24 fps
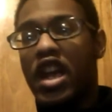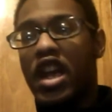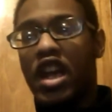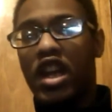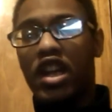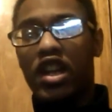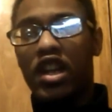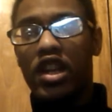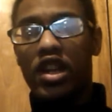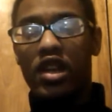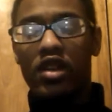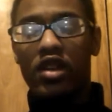
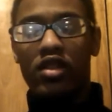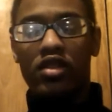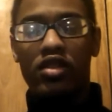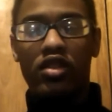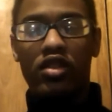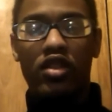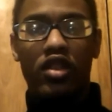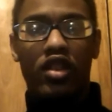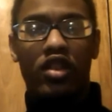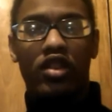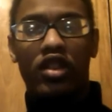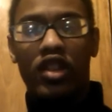and
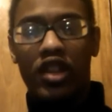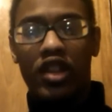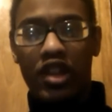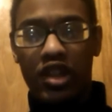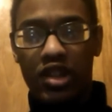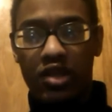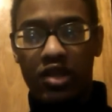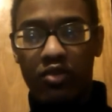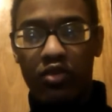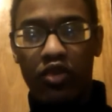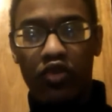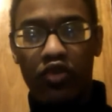The
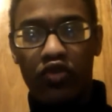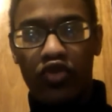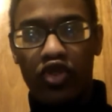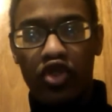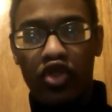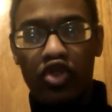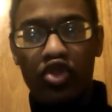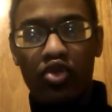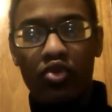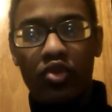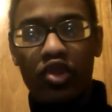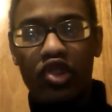Kissing Booth
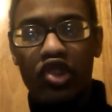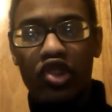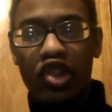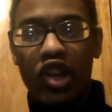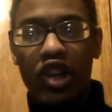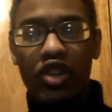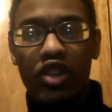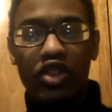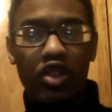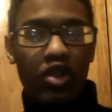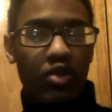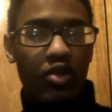2, which
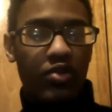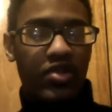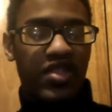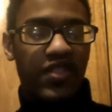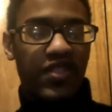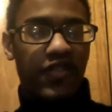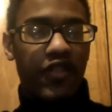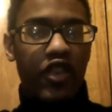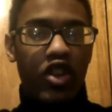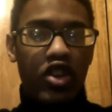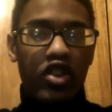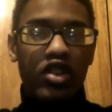I thought was
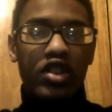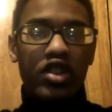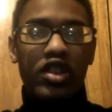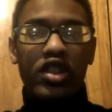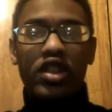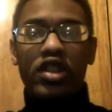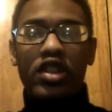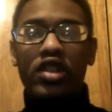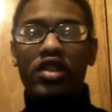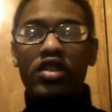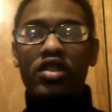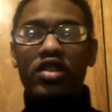fine,
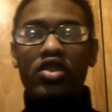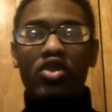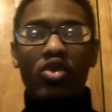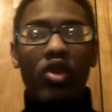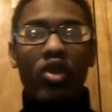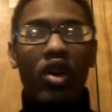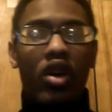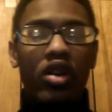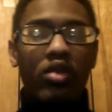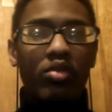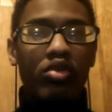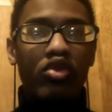and To
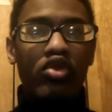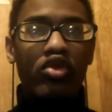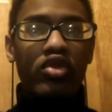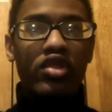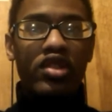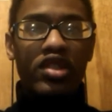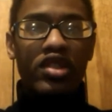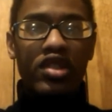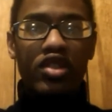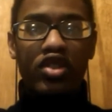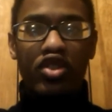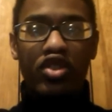All The
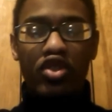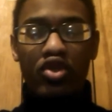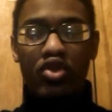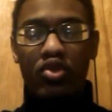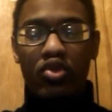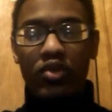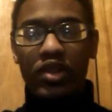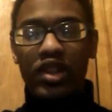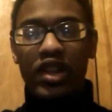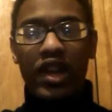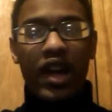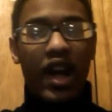Boys
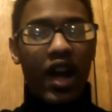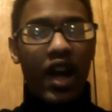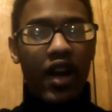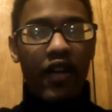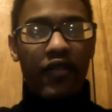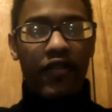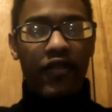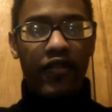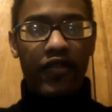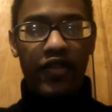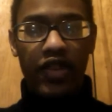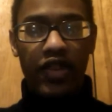2, and
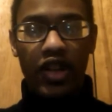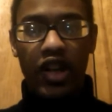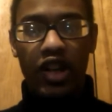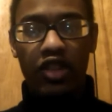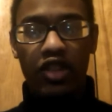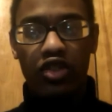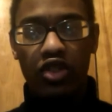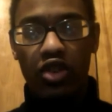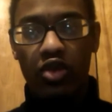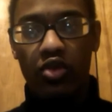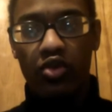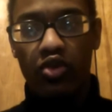half of it I
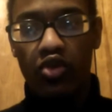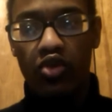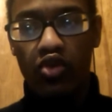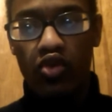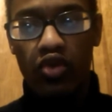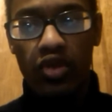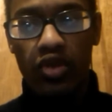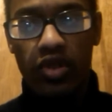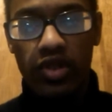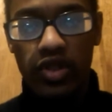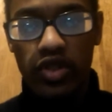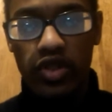thought were
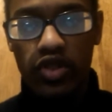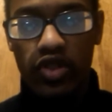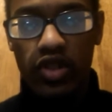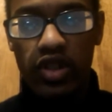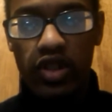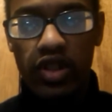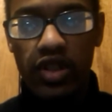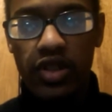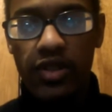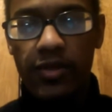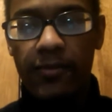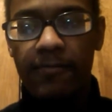really
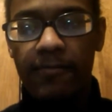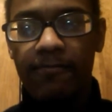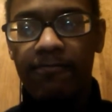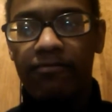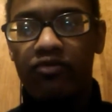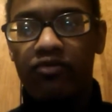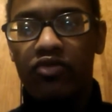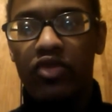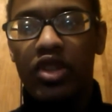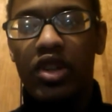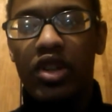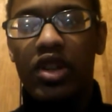great.
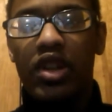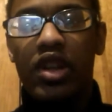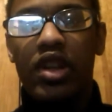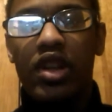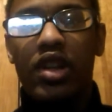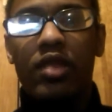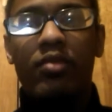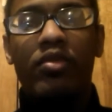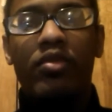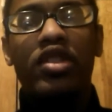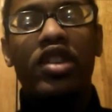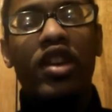
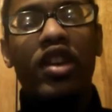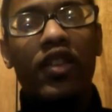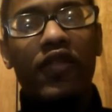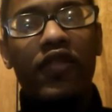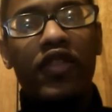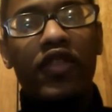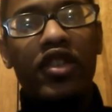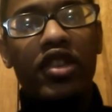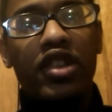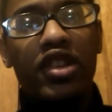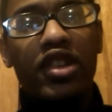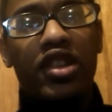But
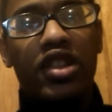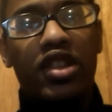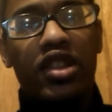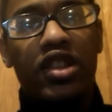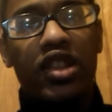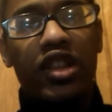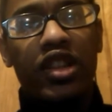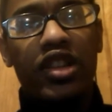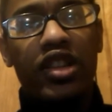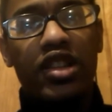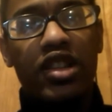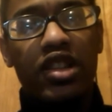Netflix,
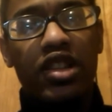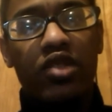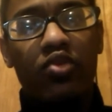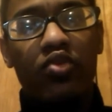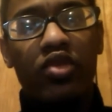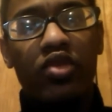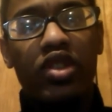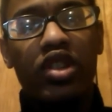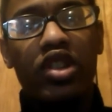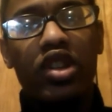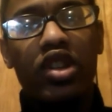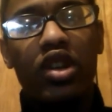like I said, when it